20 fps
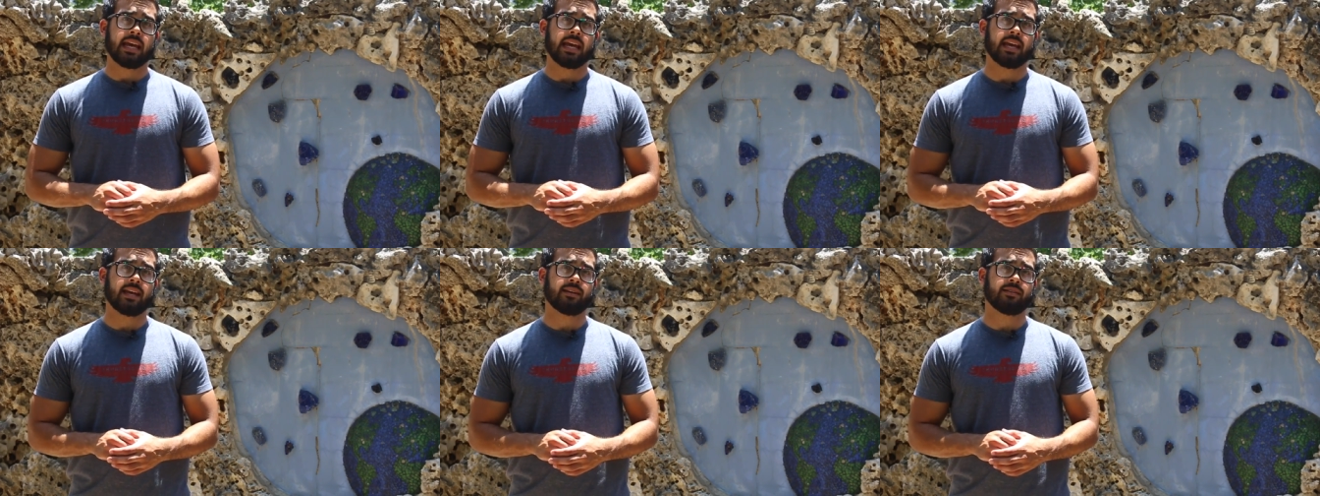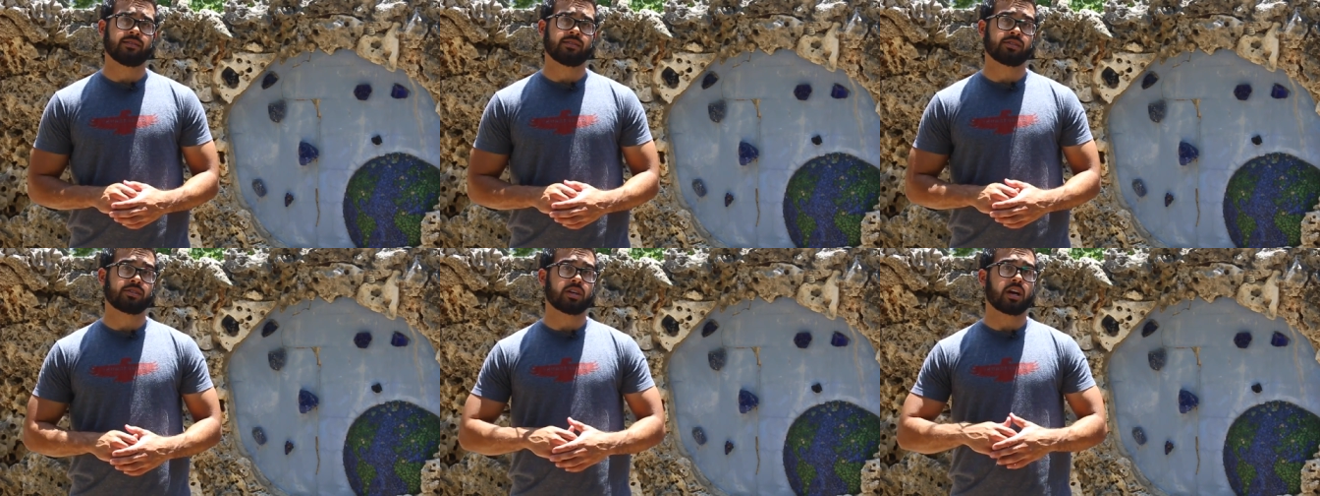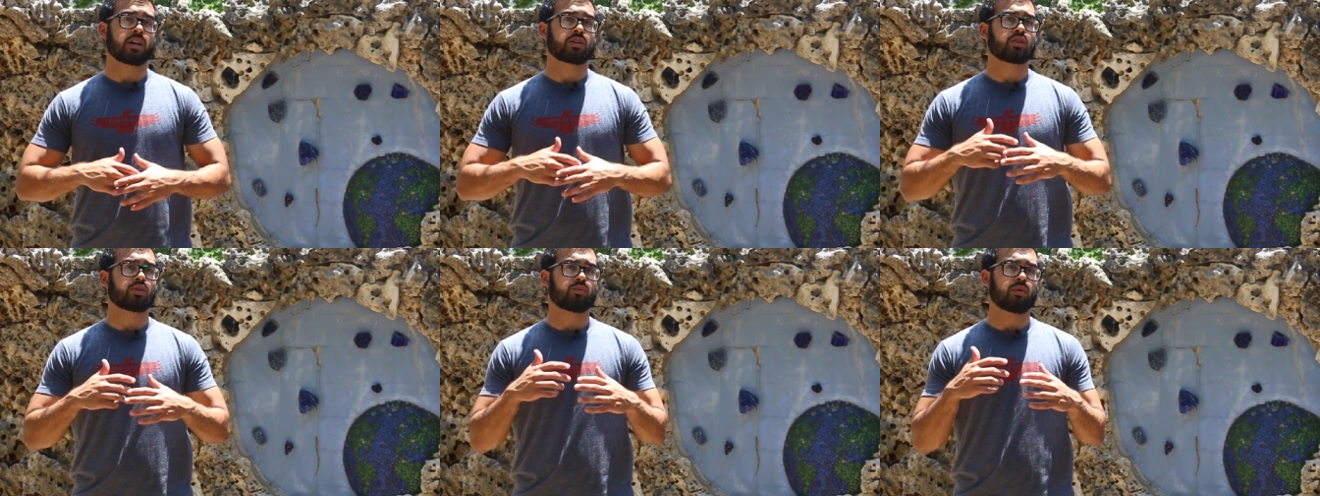and
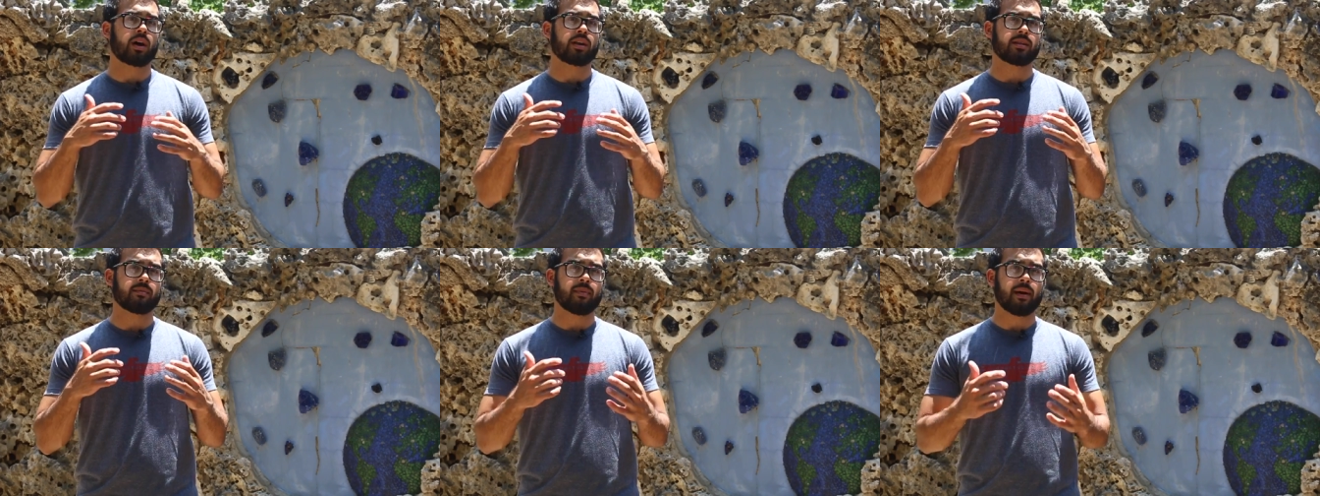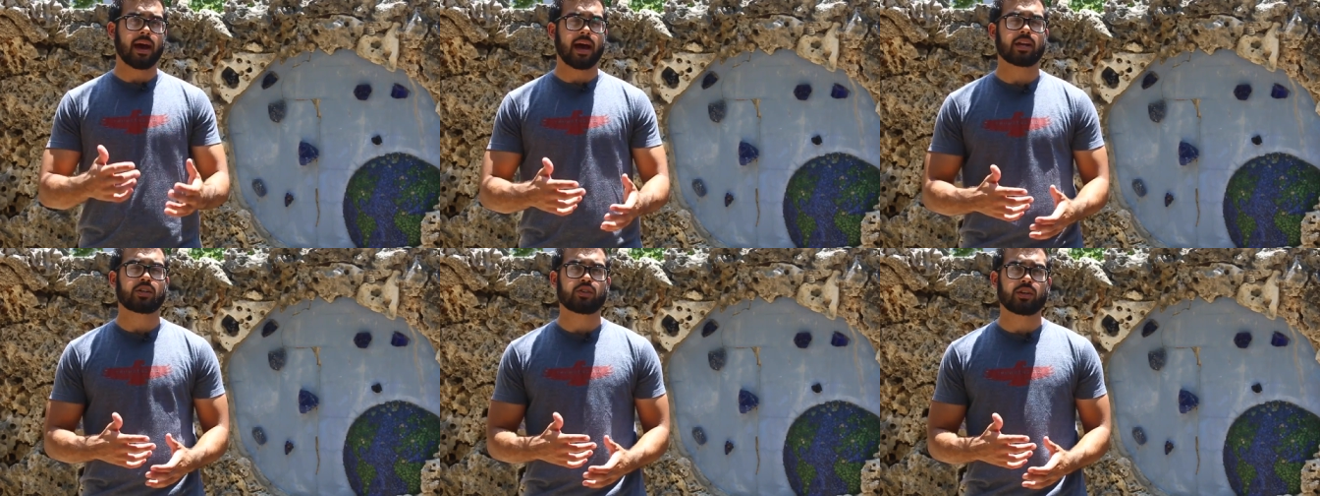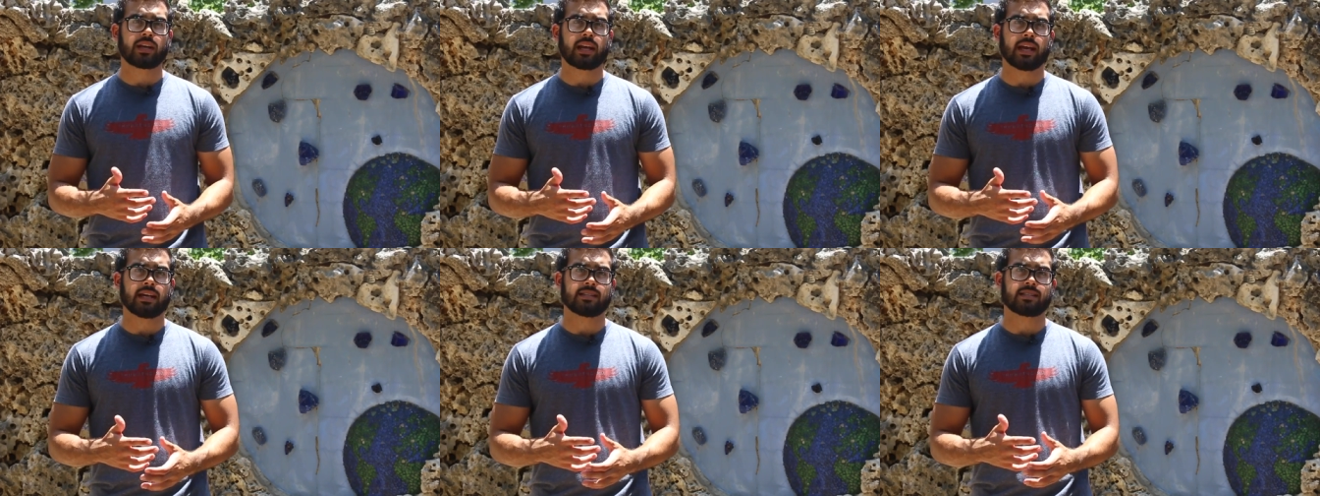Doctor Rhonda
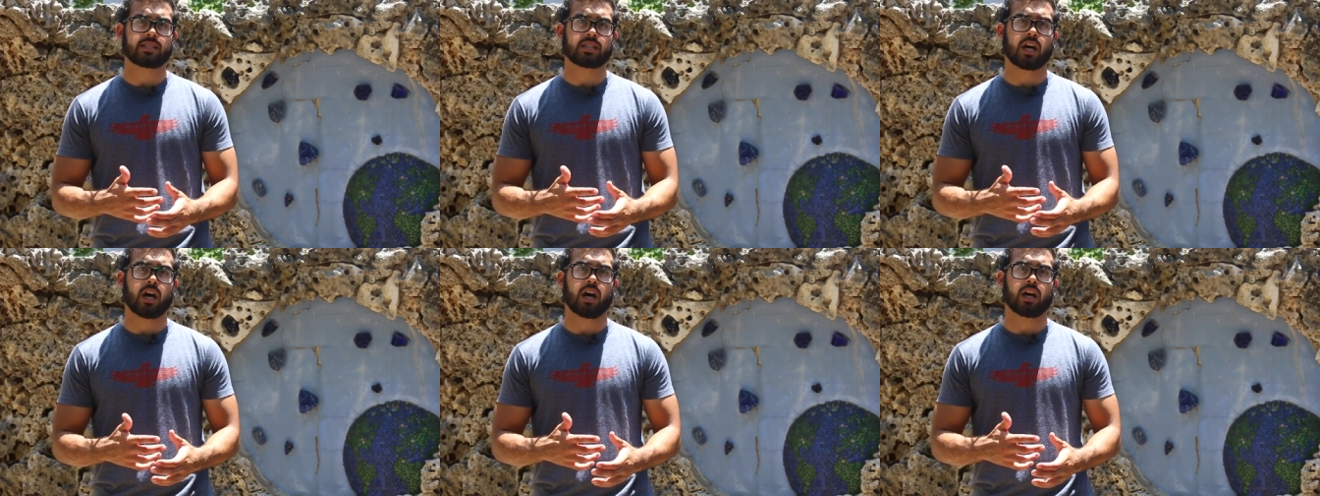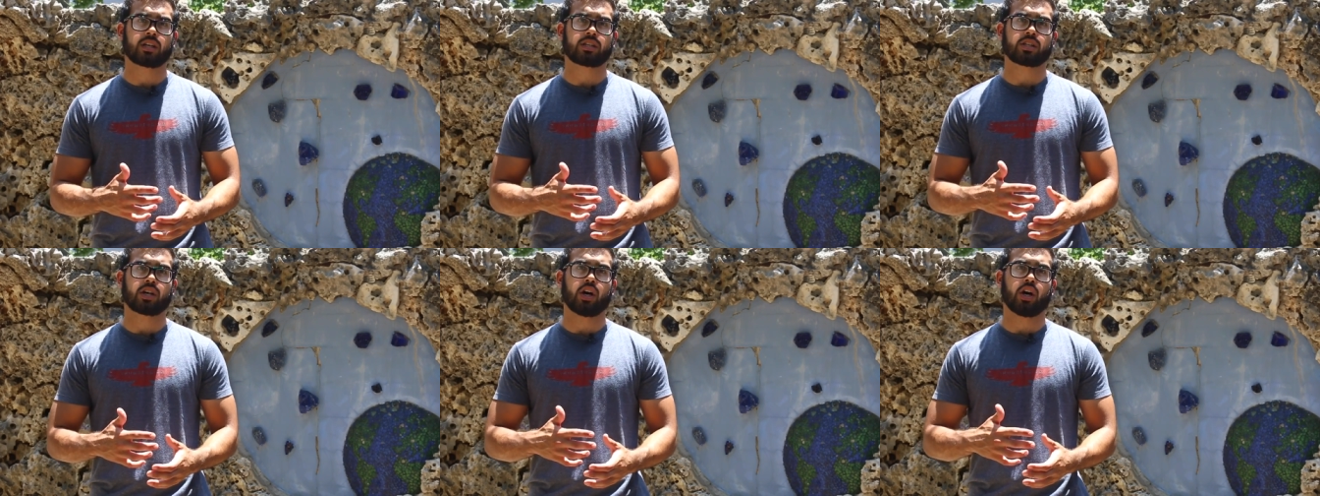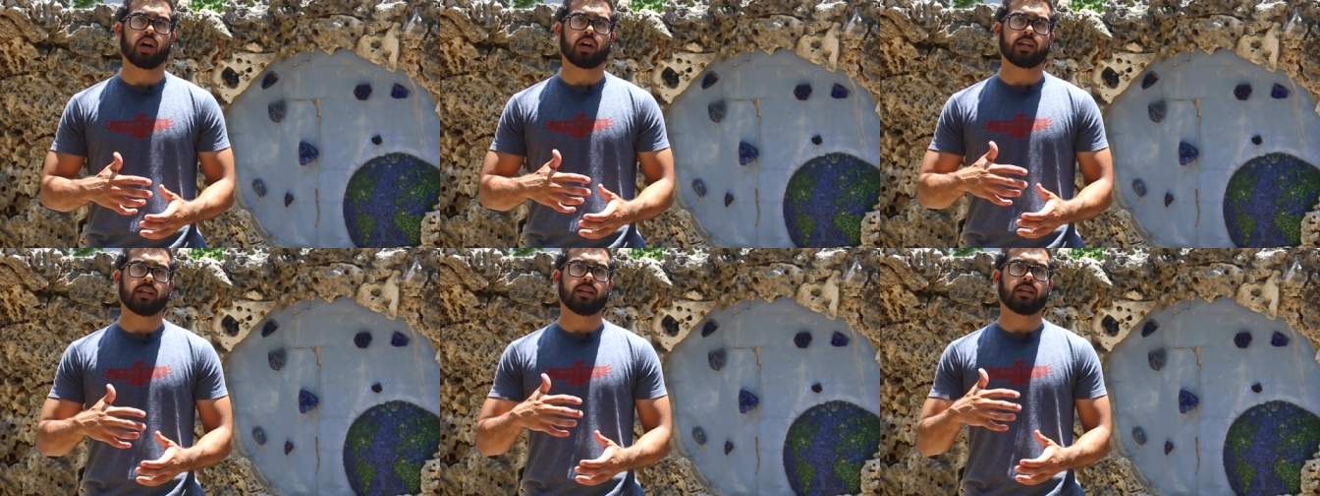Patrick has talked
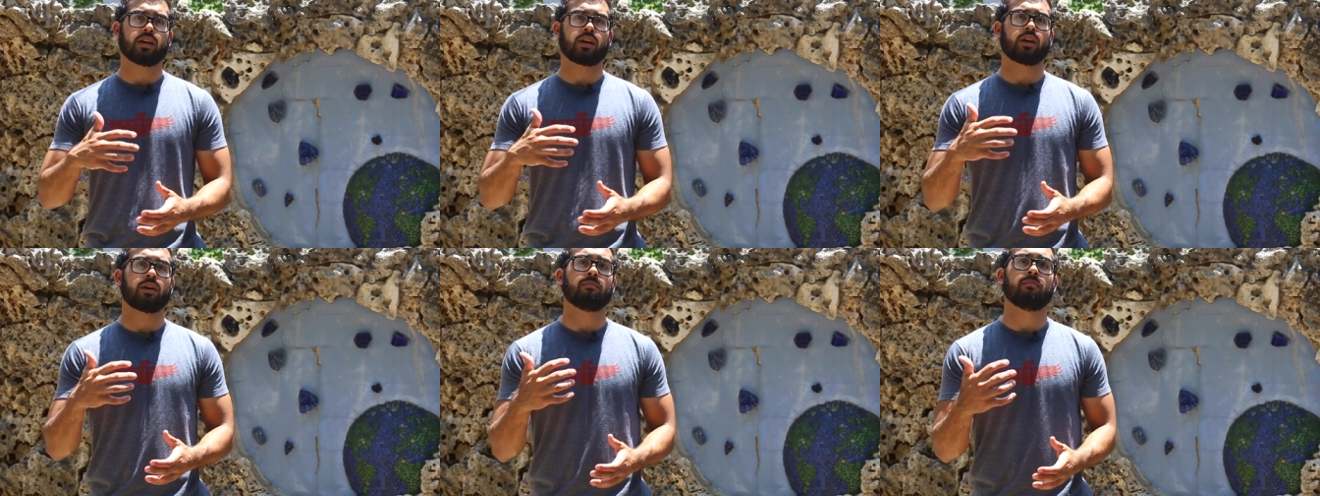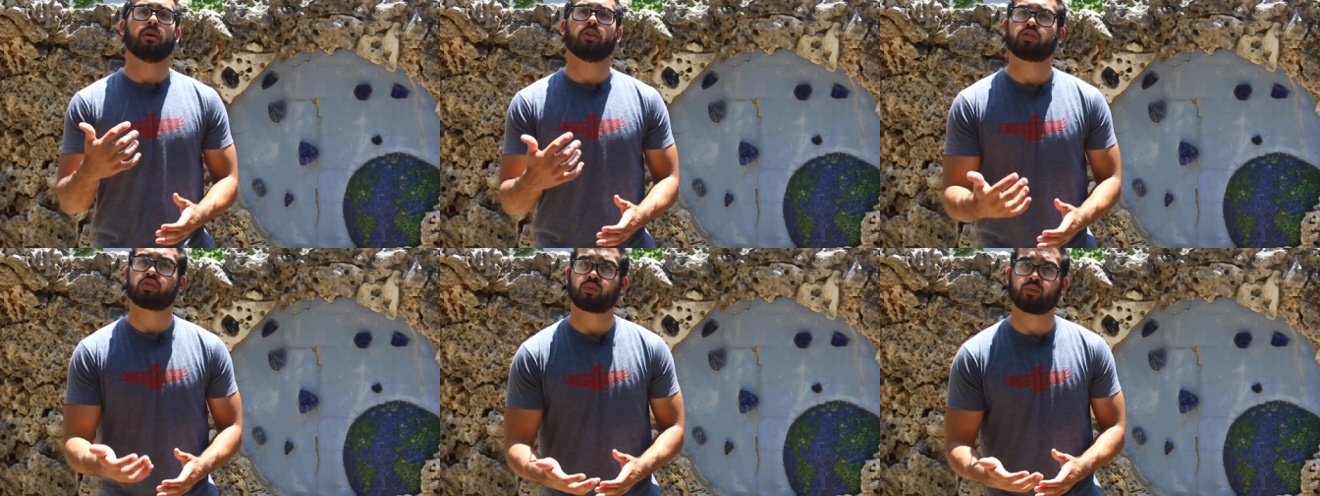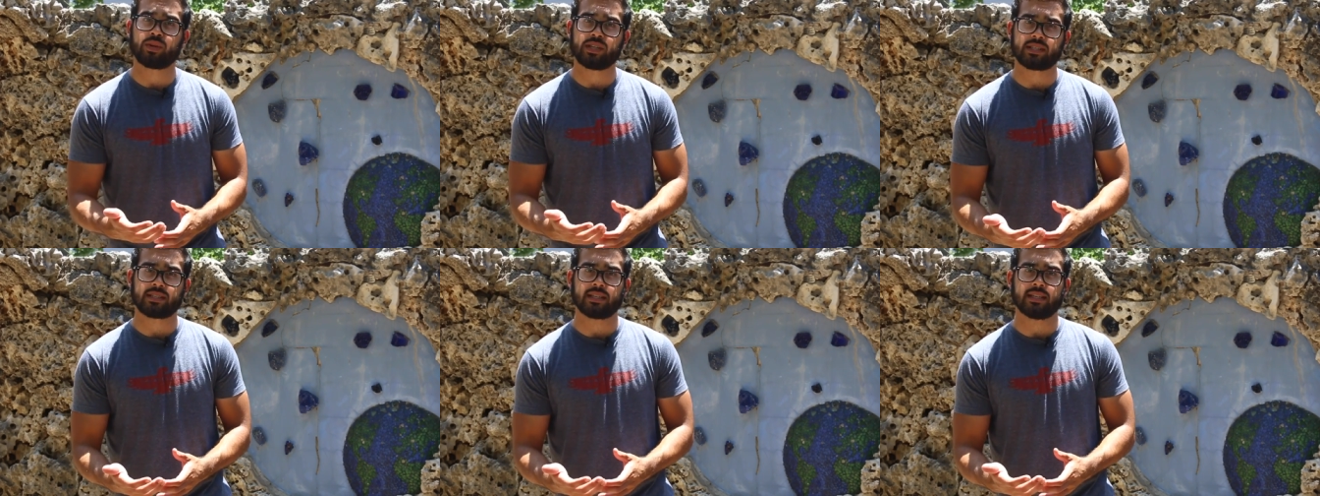on her most
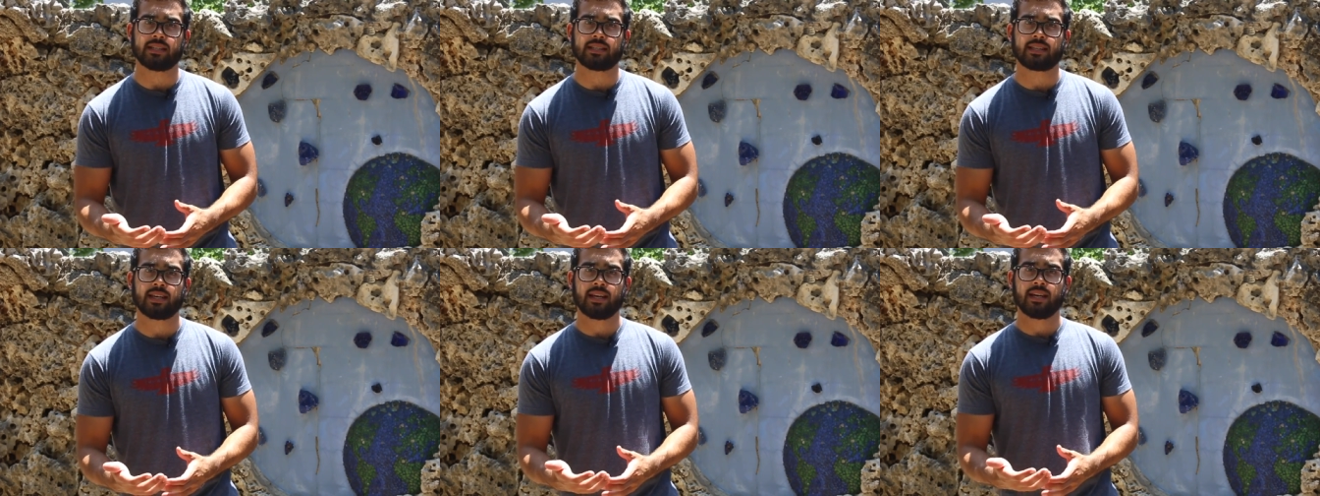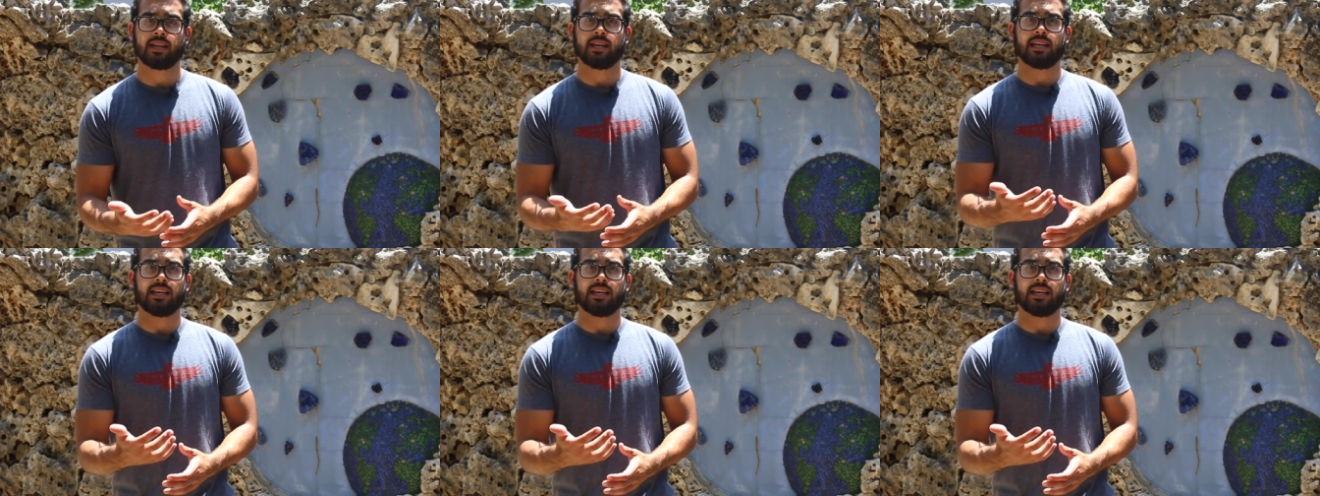recent